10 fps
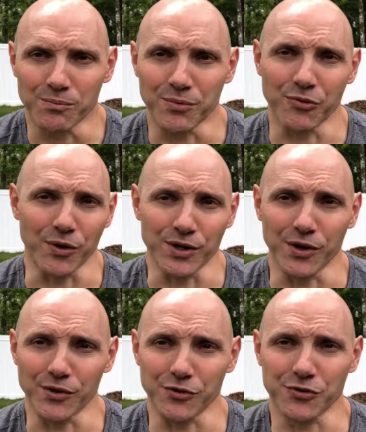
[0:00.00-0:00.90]
before you go
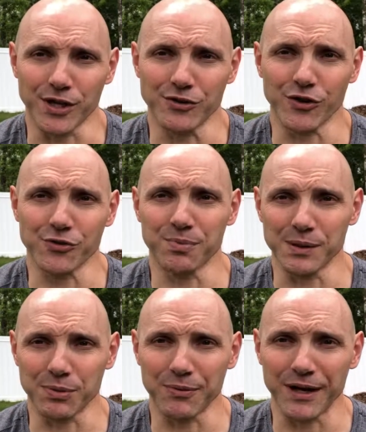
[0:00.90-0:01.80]
to those trade shows, be
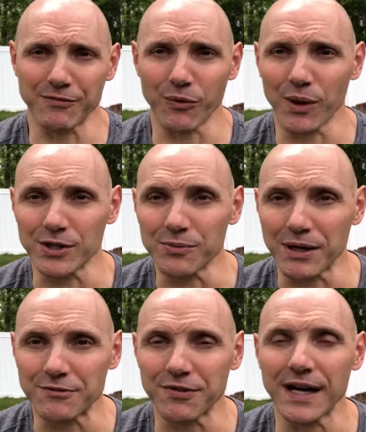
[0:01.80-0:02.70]
prepared for what you
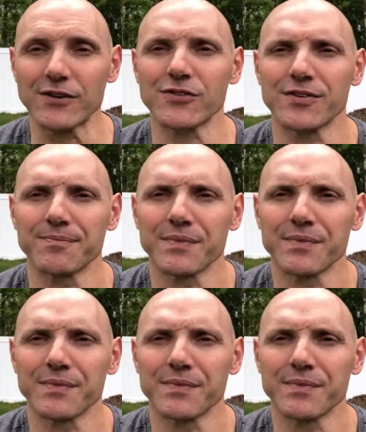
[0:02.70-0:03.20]
might face,